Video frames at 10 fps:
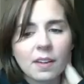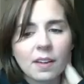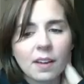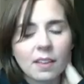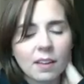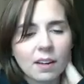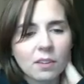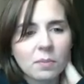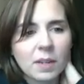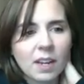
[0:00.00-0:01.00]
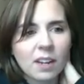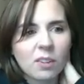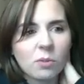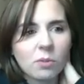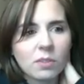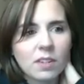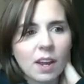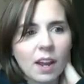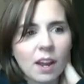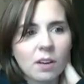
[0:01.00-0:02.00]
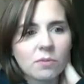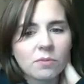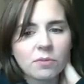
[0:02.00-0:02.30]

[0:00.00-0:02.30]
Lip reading: I thought it would be kind of cool to have